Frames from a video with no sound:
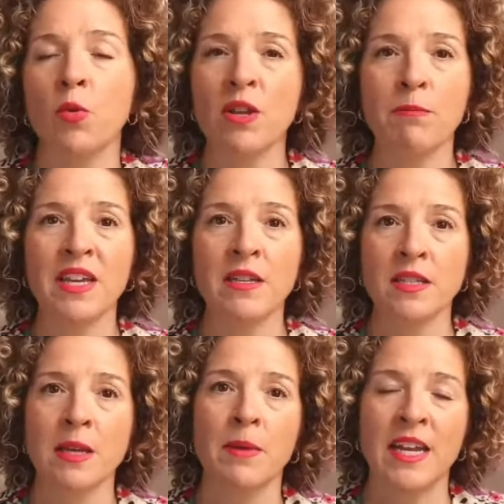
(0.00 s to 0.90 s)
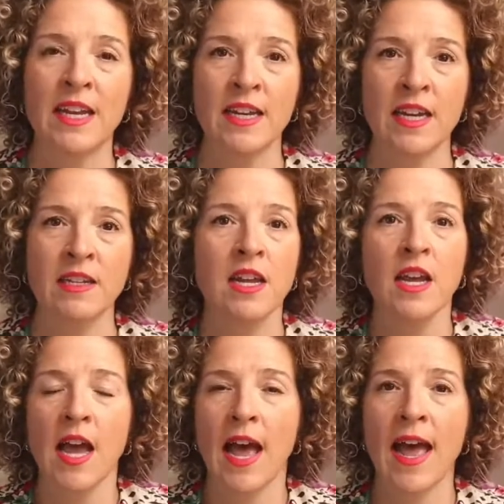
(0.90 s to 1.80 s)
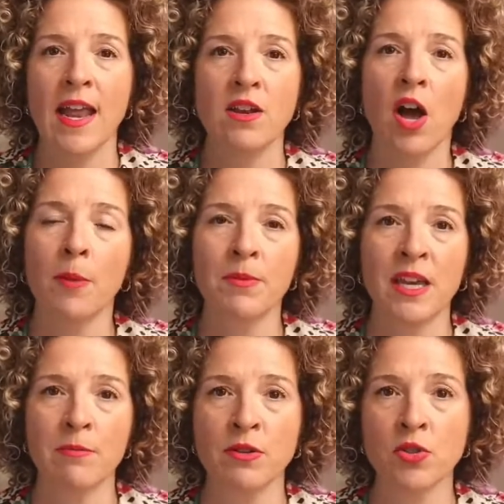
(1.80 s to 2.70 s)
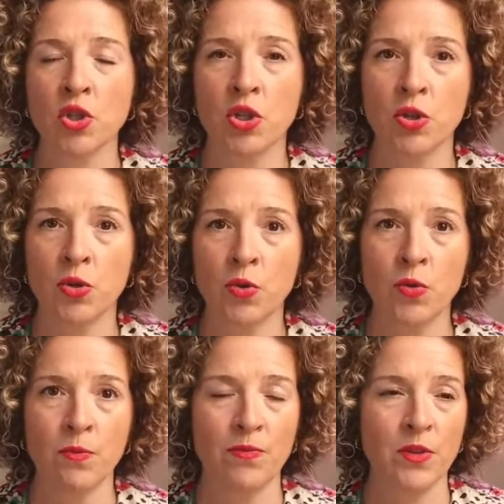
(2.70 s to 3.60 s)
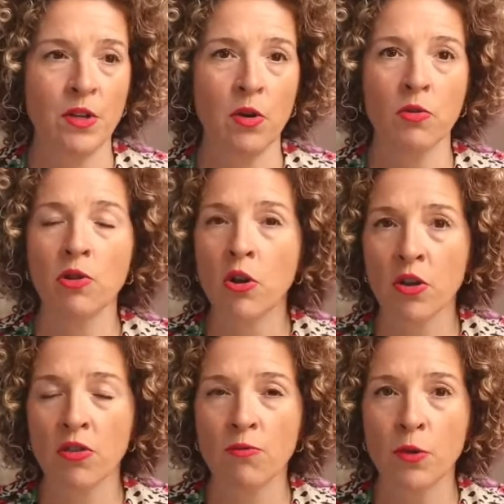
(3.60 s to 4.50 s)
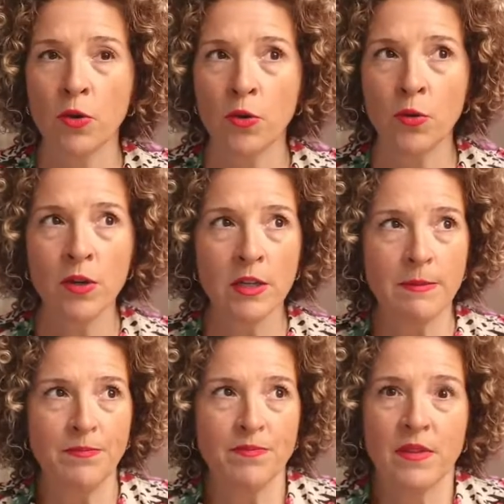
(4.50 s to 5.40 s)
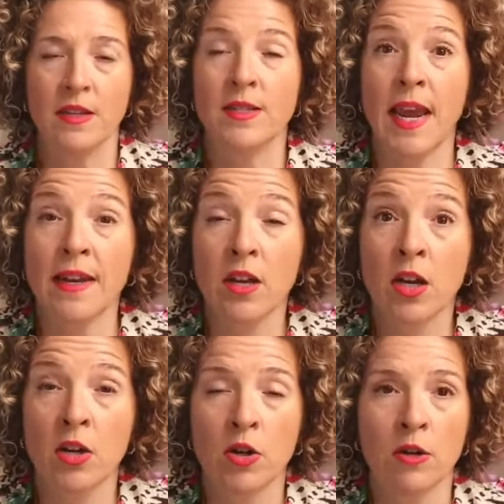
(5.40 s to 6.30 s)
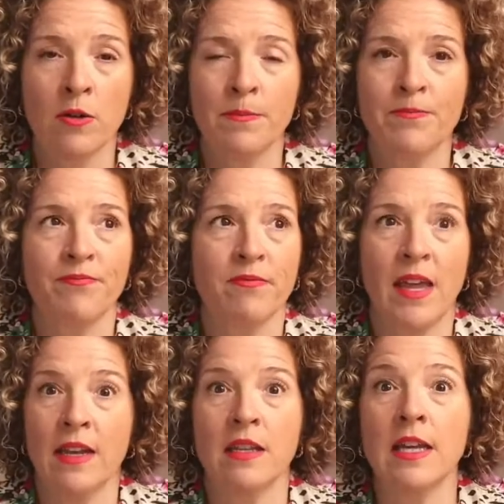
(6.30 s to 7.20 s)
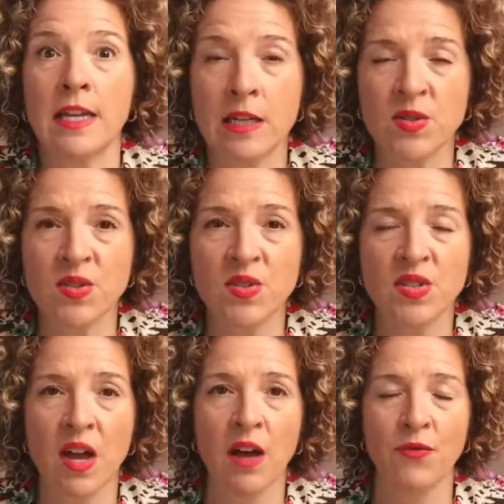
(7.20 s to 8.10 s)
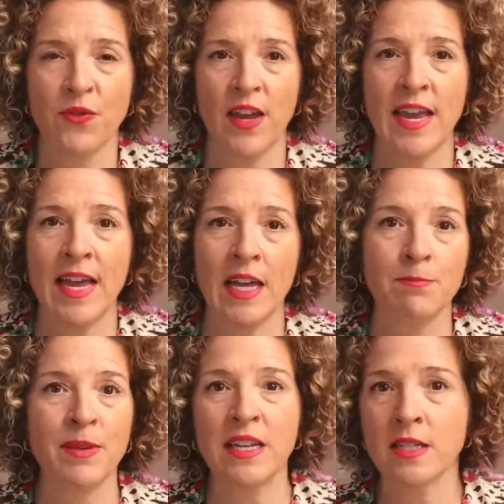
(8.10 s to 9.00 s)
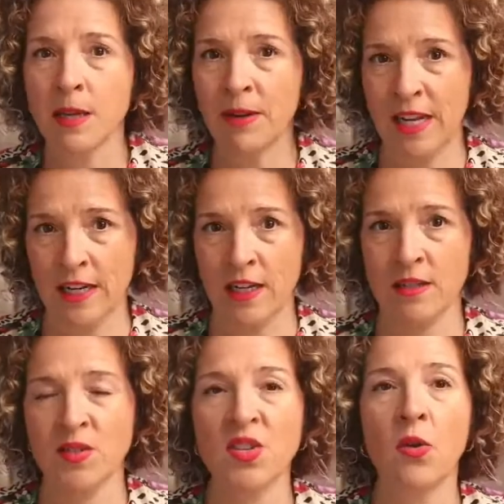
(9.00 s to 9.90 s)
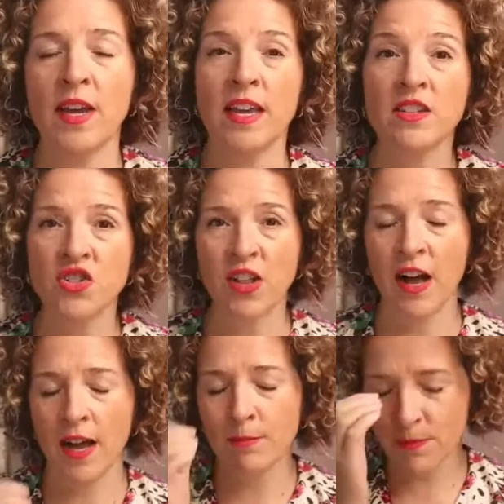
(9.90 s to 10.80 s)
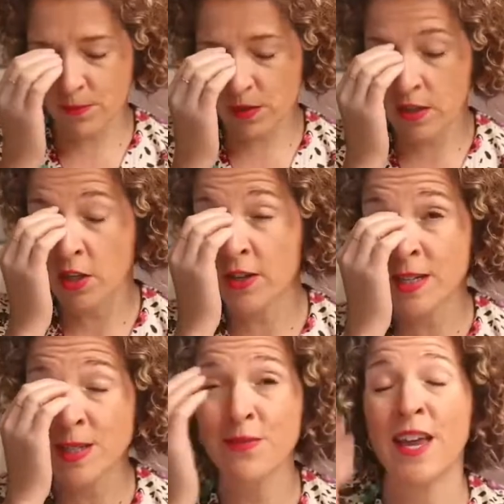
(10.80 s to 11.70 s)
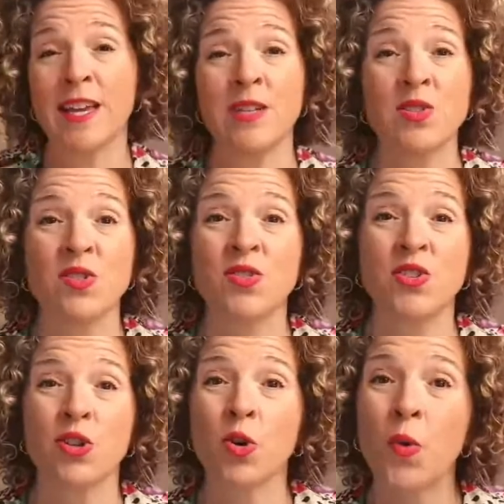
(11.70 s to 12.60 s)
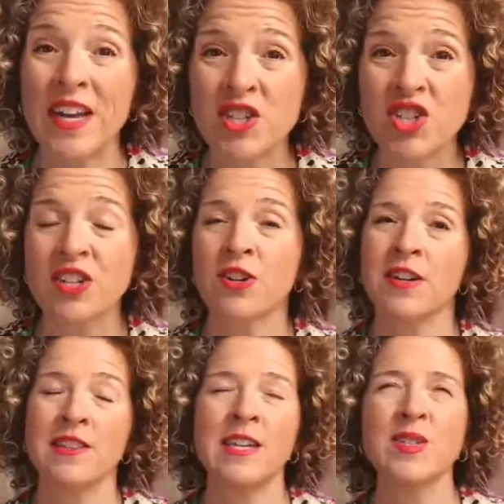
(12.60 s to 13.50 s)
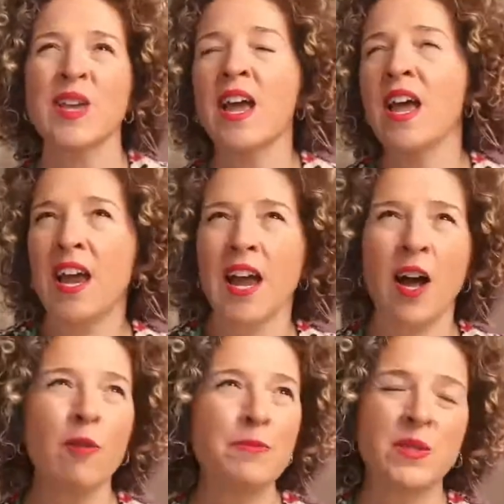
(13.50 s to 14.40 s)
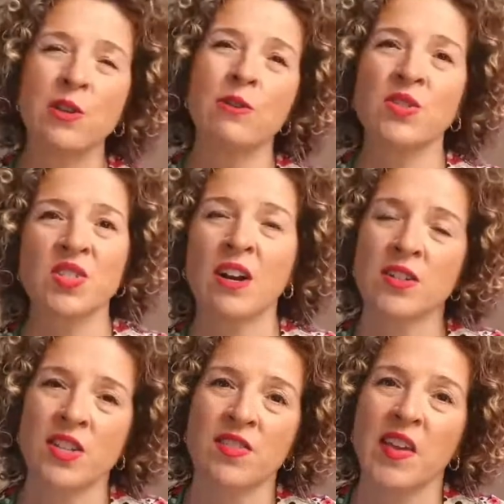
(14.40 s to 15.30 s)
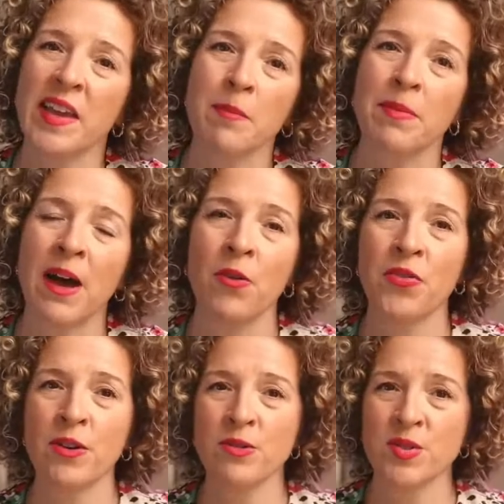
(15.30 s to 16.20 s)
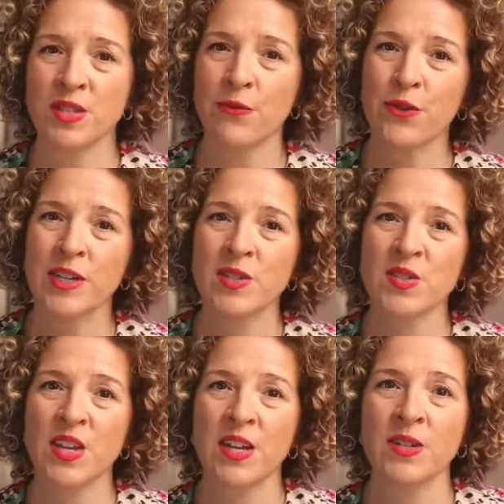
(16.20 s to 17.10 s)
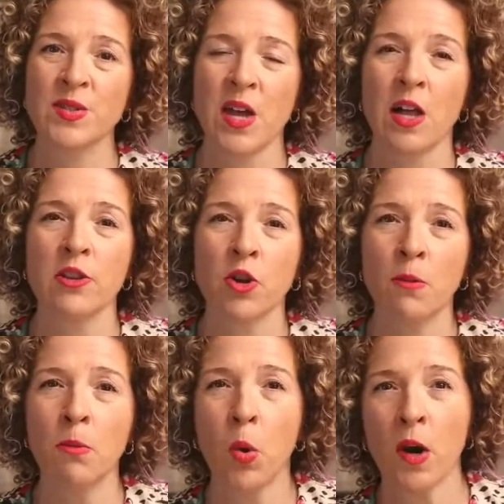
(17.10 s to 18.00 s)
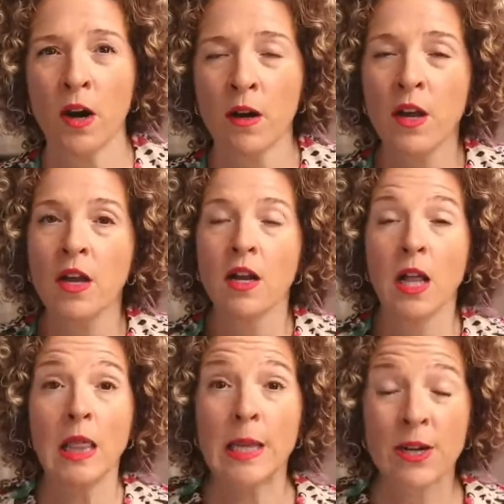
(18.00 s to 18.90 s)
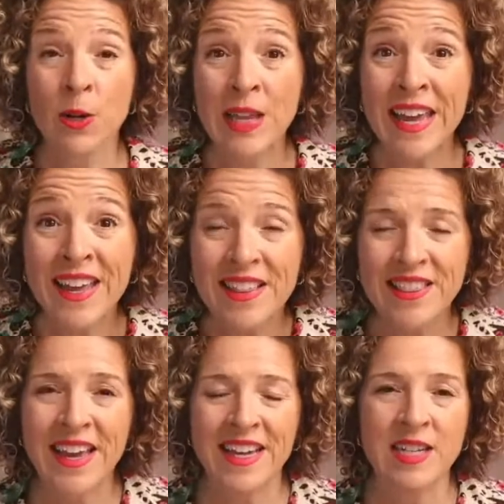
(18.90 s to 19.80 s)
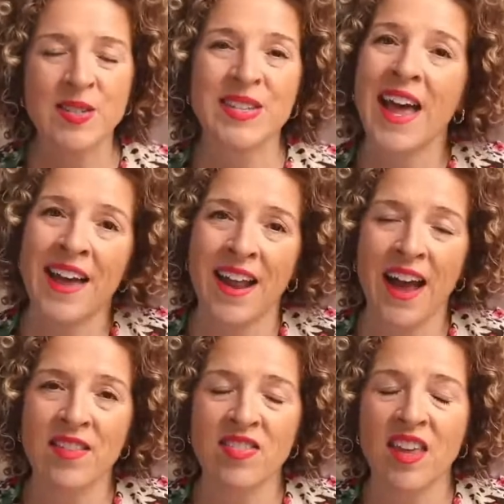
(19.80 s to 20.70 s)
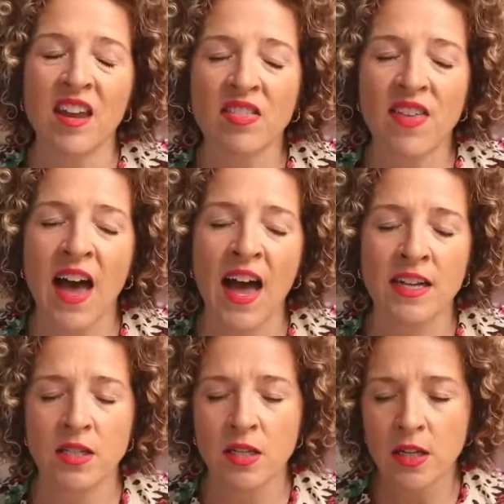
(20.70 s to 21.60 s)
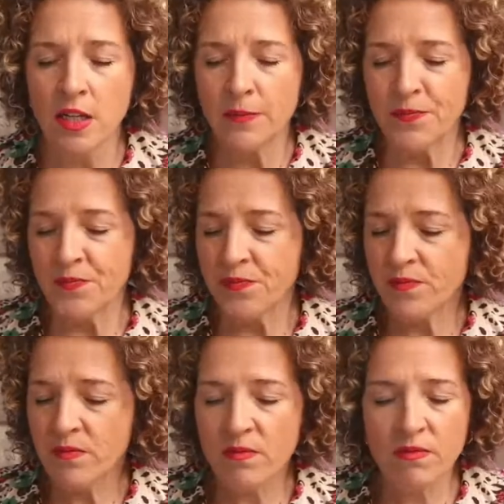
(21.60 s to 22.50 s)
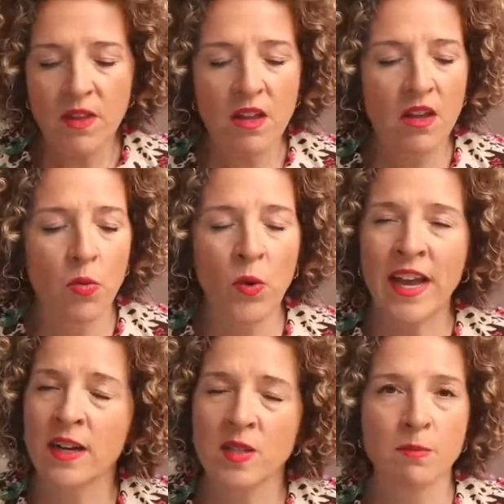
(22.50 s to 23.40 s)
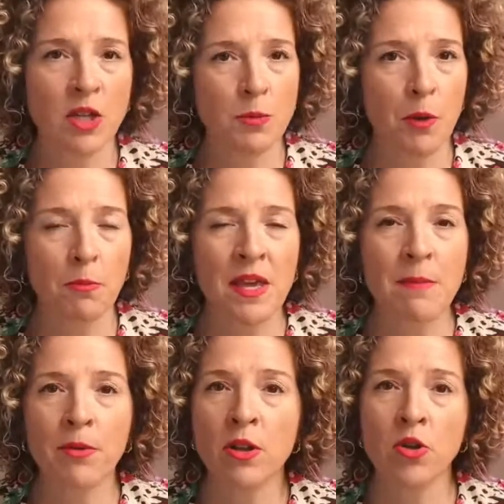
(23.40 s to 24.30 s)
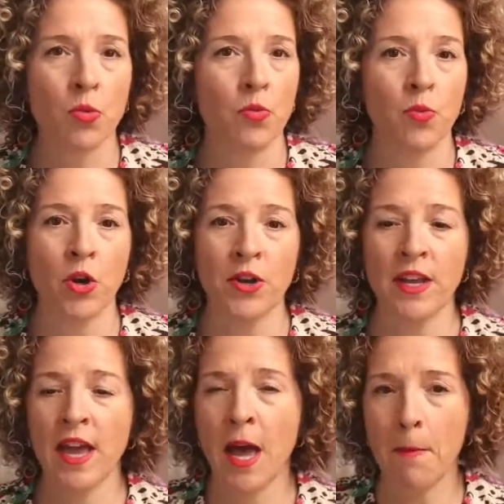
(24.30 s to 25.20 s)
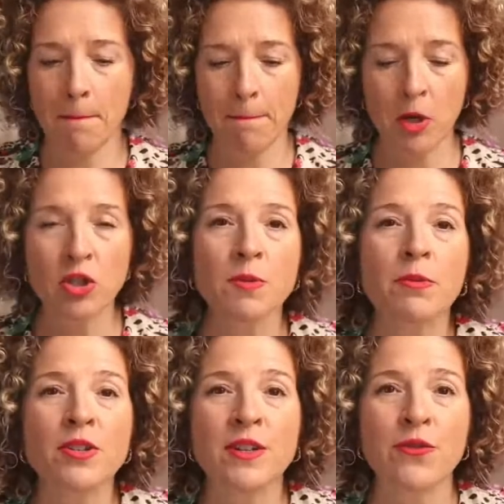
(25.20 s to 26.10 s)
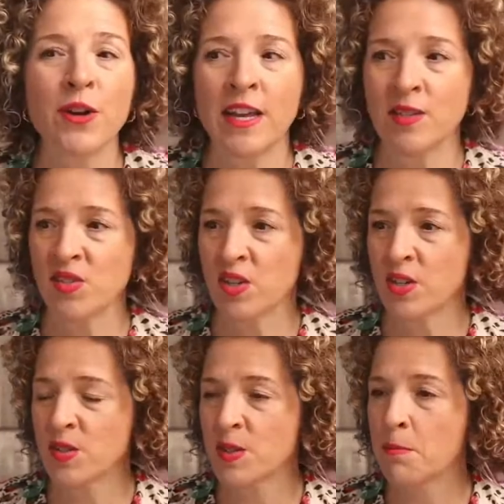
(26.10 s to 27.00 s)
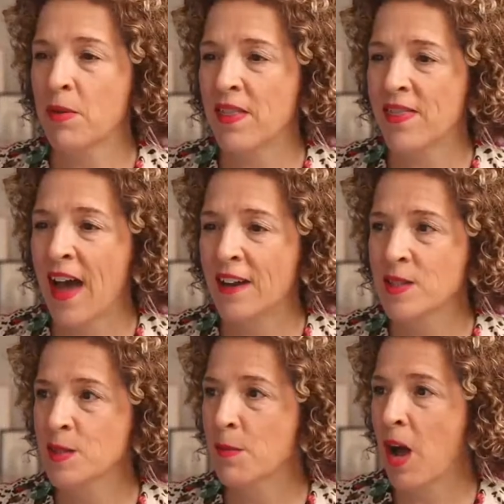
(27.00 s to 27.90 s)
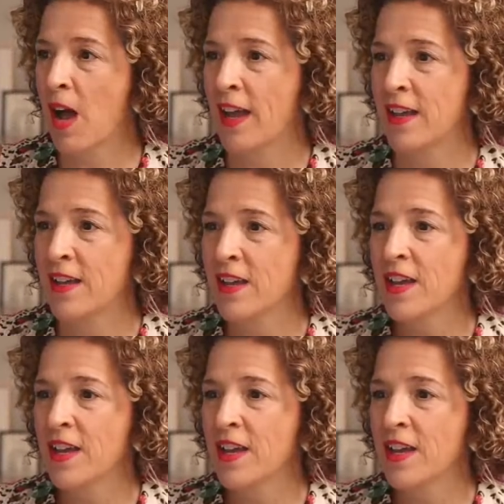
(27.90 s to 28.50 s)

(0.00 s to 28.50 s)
wouldn't be intimidated and not be able to, you know, look through data or analytics and stuff and be intimidated. So, Angela, I'm curious if that answers your question or at least helps you start to think about those differences a little more clearly. Like I said, I think that we ask multiple people, we're going to get multiple different answers. But that is my